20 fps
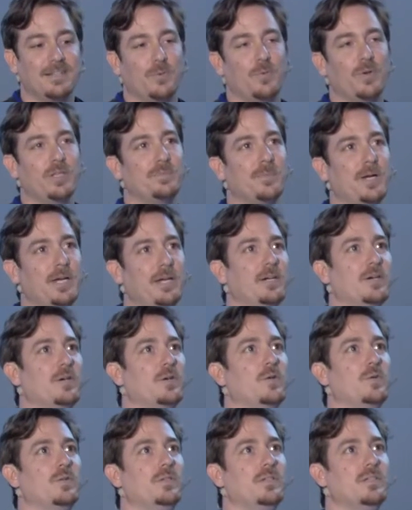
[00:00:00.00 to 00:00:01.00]
With my
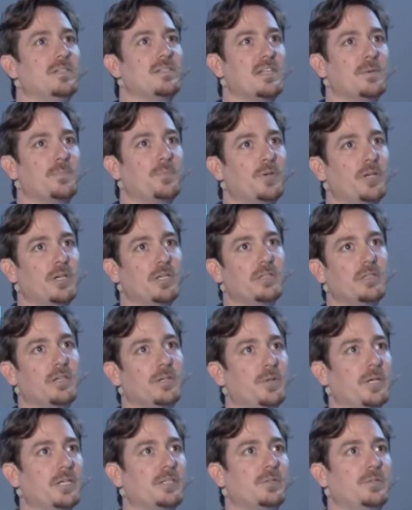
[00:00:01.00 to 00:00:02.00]
code in a separate
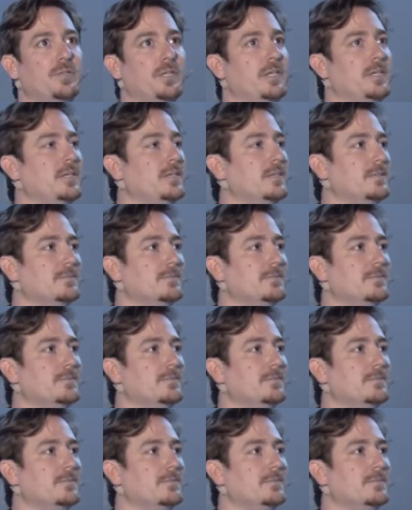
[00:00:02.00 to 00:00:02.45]
directory.